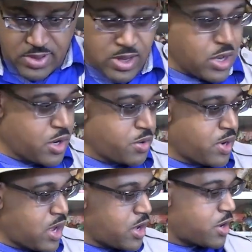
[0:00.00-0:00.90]
Oh,
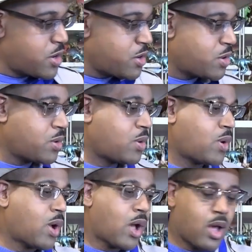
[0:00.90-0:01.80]
no.
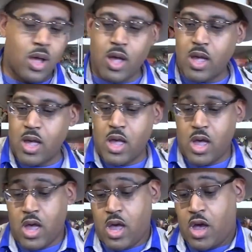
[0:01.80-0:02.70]

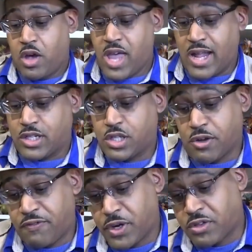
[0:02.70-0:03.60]
Okay, so
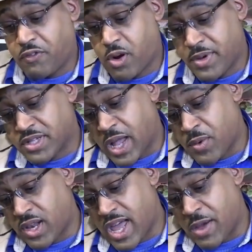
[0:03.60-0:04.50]
first and foremost, I
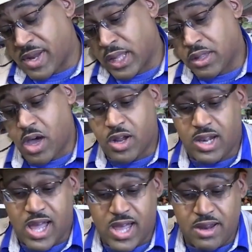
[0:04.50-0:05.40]
won't lie, when I saw it
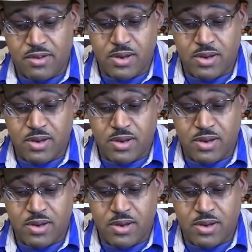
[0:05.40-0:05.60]
online,